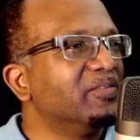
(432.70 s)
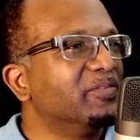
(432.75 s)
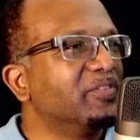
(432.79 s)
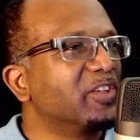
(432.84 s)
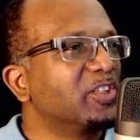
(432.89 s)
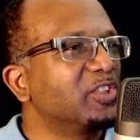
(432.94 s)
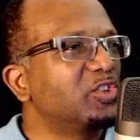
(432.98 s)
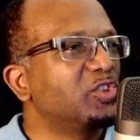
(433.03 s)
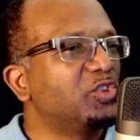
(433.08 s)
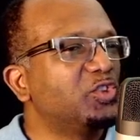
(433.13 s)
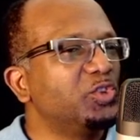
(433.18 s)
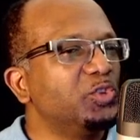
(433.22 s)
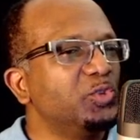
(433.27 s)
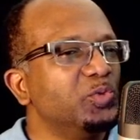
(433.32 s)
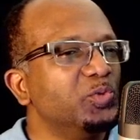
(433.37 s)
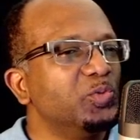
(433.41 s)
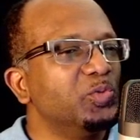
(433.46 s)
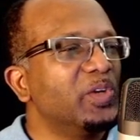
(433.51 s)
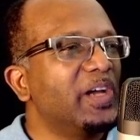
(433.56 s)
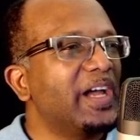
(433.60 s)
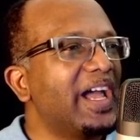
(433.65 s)
verse
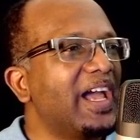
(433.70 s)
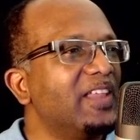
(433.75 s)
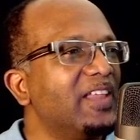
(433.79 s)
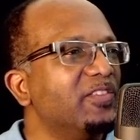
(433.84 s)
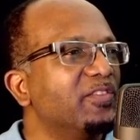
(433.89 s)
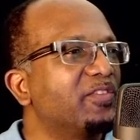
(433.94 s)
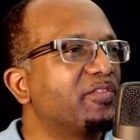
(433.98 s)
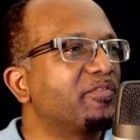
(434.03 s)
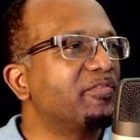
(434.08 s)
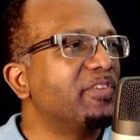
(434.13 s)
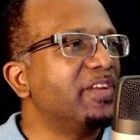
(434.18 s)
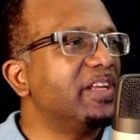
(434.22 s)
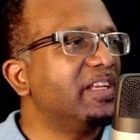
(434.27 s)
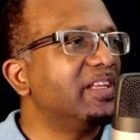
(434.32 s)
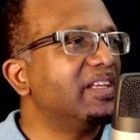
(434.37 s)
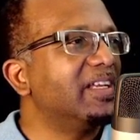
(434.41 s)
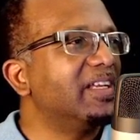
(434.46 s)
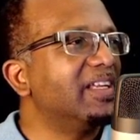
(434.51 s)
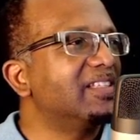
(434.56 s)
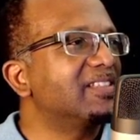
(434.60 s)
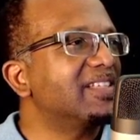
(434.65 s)
two and
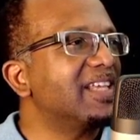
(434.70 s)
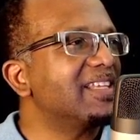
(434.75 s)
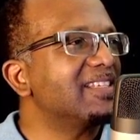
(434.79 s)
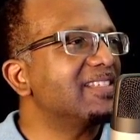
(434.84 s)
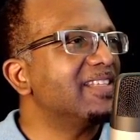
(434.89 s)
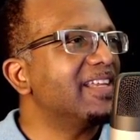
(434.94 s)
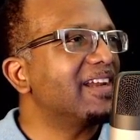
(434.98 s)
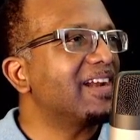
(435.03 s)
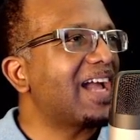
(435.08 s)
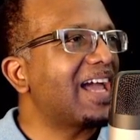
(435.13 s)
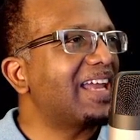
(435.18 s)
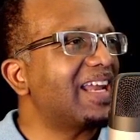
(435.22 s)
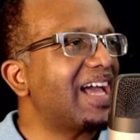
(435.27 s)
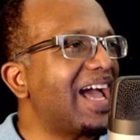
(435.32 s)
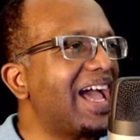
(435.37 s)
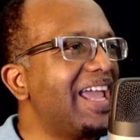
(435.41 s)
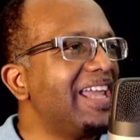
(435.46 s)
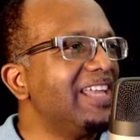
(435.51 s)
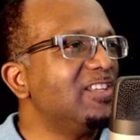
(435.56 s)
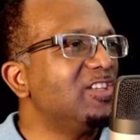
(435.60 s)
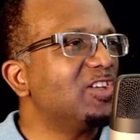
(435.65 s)
three. It says there, "And
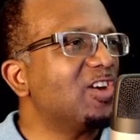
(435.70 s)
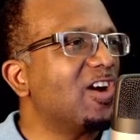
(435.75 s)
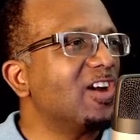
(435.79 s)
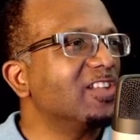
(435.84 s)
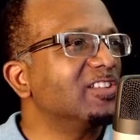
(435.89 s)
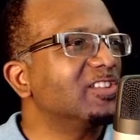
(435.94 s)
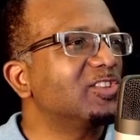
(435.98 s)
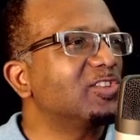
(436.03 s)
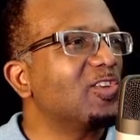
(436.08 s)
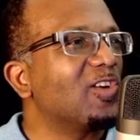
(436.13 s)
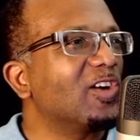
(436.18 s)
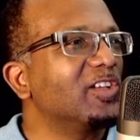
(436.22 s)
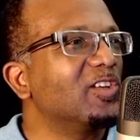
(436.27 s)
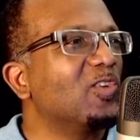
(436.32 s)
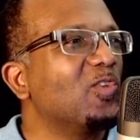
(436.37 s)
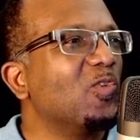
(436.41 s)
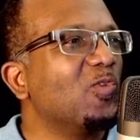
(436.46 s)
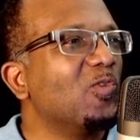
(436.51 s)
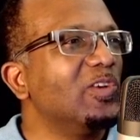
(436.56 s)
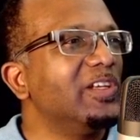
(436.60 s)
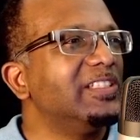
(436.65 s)
I, John, saw
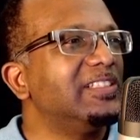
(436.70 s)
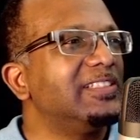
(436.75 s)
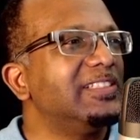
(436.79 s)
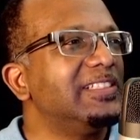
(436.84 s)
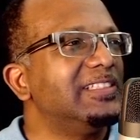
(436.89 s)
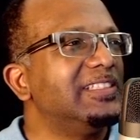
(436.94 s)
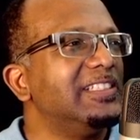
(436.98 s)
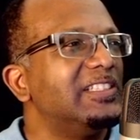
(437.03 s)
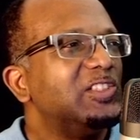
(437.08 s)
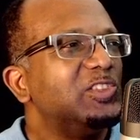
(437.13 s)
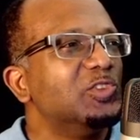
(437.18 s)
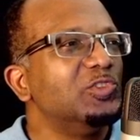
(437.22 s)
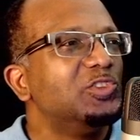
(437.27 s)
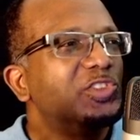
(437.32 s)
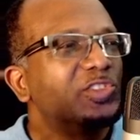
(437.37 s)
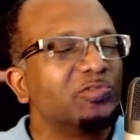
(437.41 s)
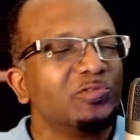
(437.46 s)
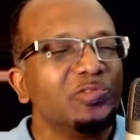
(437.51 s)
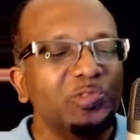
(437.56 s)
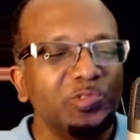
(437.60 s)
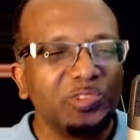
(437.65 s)
the holy city, New
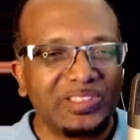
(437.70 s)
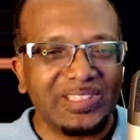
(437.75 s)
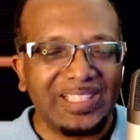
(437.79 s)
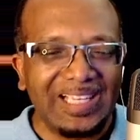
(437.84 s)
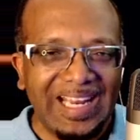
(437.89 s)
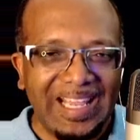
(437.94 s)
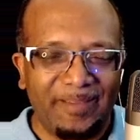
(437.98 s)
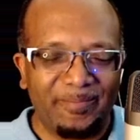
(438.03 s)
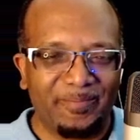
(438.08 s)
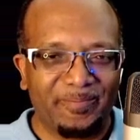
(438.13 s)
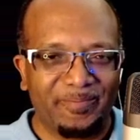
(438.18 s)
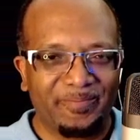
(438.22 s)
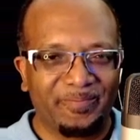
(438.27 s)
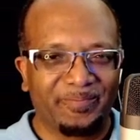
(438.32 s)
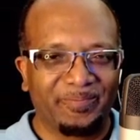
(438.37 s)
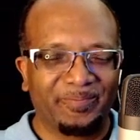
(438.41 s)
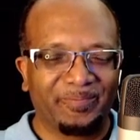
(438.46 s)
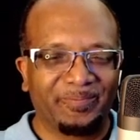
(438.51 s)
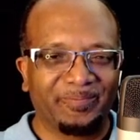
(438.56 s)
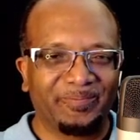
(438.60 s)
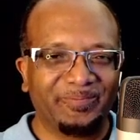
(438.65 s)
Jerusalem."
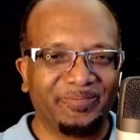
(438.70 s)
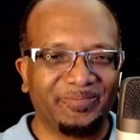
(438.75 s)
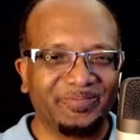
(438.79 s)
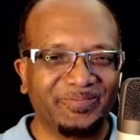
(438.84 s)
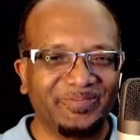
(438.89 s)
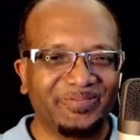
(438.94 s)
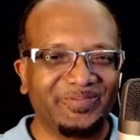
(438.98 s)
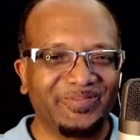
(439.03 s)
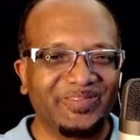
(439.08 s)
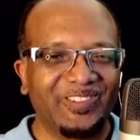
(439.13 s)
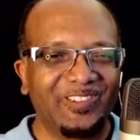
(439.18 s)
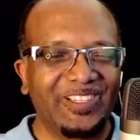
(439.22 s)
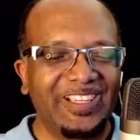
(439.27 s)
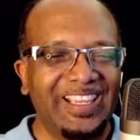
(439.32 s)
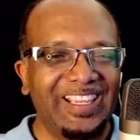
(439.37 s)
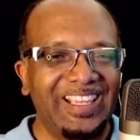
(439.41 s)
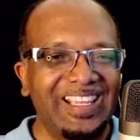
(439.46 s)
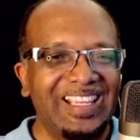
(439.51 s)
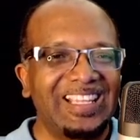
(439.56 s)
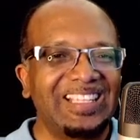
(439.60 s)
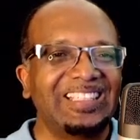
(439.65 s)

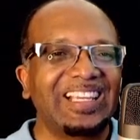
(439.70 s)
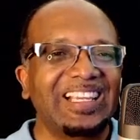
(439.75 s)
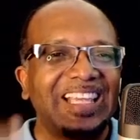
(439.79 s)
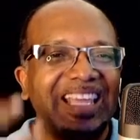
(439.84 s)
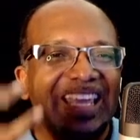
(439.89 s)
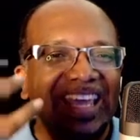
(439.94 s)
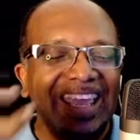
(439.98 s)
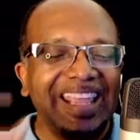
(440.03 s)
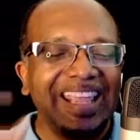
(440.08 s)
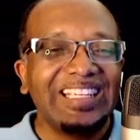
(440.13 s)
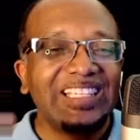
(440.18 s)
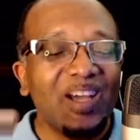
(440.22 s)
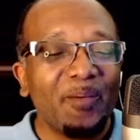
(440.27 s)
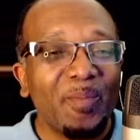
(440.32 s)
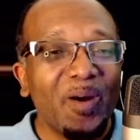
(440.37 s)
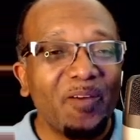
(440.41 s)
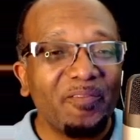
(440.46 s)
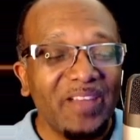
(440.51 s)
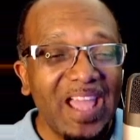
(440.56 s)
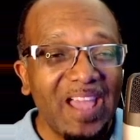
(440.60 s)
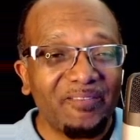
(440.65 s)
Okay? The
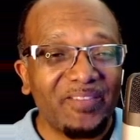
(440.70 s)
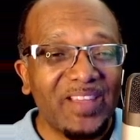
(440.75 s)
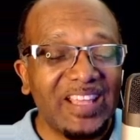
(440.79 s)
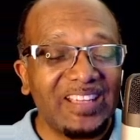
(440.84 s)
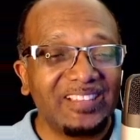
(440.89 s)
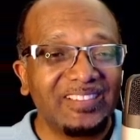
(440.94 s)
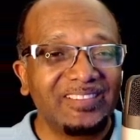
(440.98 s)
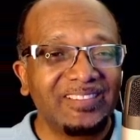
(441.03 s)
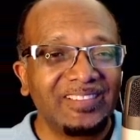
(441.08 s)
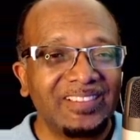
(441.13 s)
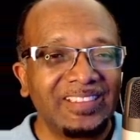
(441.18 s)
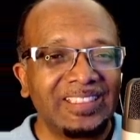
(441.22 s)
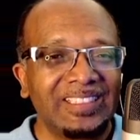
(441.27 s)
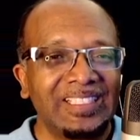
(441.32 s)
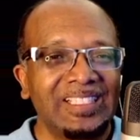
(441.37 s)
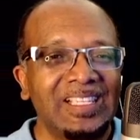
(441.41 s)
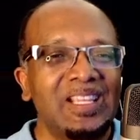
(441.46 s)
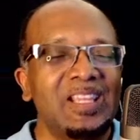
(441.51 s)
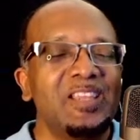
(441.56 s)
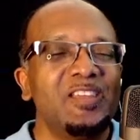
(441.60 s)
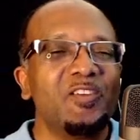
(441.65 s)
kingdom of heaven.
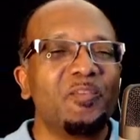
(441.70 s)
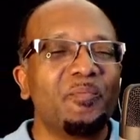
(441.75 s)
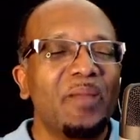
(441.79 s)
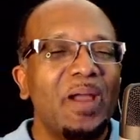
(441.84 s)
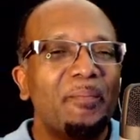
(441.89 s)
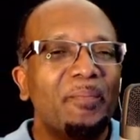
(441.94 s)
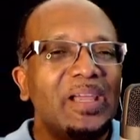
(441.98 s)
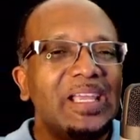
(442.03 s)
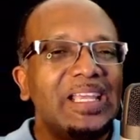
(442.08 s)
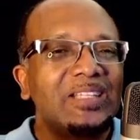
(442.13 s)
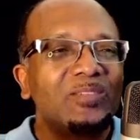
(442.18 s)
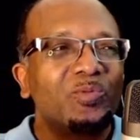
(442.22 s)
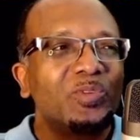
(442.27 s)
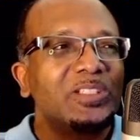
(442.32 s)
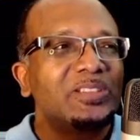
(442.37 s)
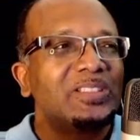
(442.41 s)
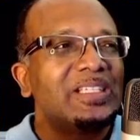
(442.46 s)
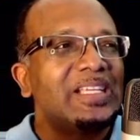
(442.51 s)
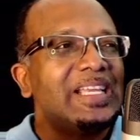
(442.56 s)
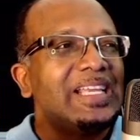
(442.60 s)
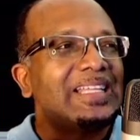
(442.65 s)
You remember it
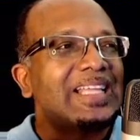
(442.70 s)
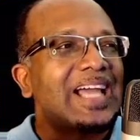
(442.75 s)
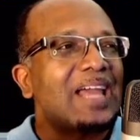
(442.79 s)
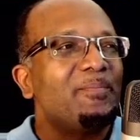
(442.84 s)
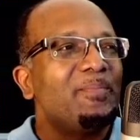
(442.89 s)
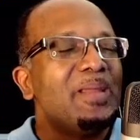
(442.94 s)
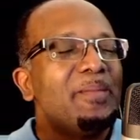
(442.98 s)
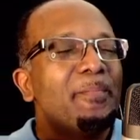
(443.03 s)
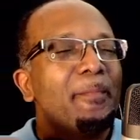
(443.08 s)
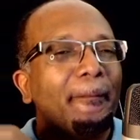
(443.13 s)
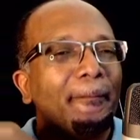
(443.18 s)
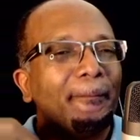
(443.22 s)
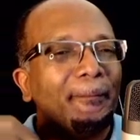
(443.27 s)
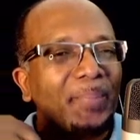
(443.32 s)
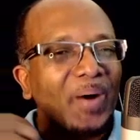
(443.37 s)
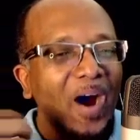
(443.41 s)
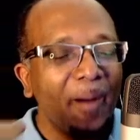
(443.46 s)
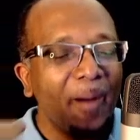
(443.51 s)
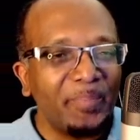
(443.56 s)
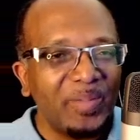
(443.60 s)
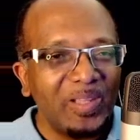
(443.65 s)
was, it had been
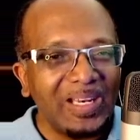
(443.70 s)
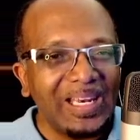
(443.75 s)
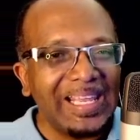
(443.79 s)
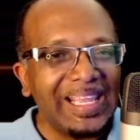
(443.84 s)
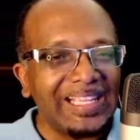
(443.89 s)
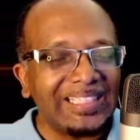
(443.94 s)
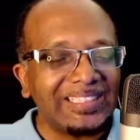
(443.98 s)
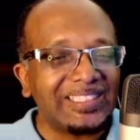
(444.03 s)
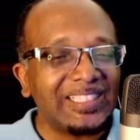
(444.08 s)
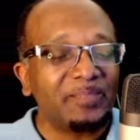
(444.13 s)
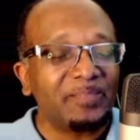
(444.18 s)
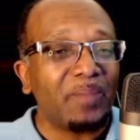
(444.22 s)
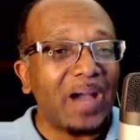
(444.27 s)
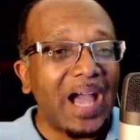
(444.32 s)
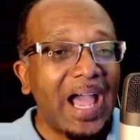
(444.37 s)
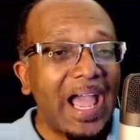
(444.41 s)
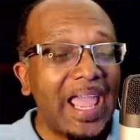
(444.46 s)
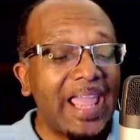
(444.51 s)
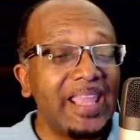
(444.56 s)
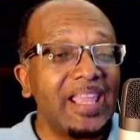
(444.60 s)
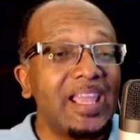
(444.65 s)
populated
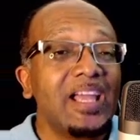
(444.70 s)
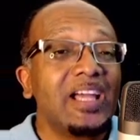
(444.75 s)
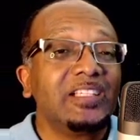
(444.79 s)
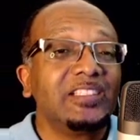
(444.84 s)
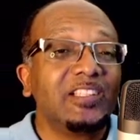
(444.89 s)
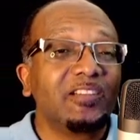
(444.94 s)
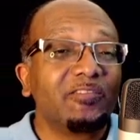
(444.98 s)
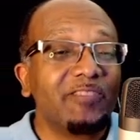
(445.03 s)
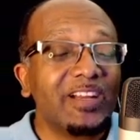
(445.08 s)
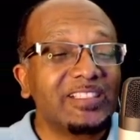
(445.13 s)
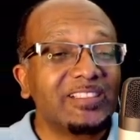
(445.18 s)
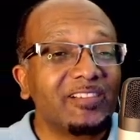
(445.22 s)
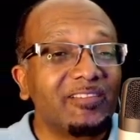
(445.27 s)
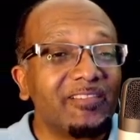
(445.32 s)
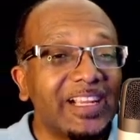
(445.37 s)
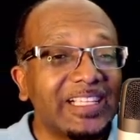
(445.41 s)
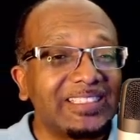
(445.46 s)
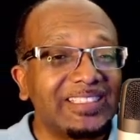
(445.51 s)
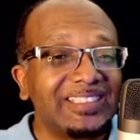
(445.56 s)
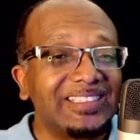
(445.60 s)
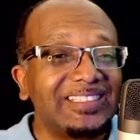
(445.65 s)
by the
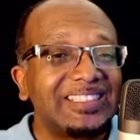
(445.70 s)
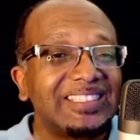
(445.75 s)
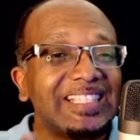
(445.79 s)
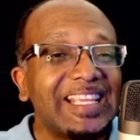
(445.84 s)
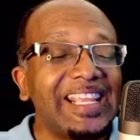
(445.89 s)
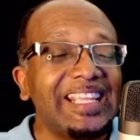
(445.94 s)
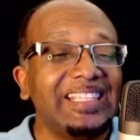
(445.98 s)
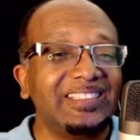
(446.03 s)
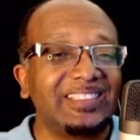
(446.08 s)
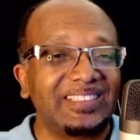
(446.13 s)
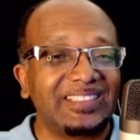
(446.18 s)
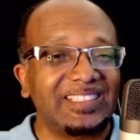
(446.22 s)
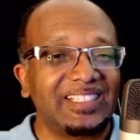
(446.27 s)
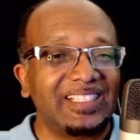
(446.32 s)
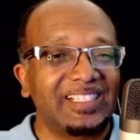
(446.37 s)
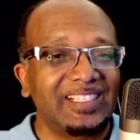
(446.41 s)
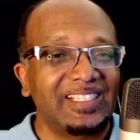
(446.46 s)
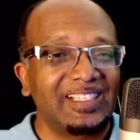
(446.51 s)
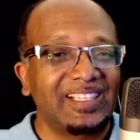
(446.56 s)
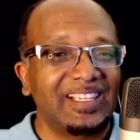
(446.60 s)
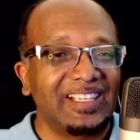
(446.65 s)
resurrected saints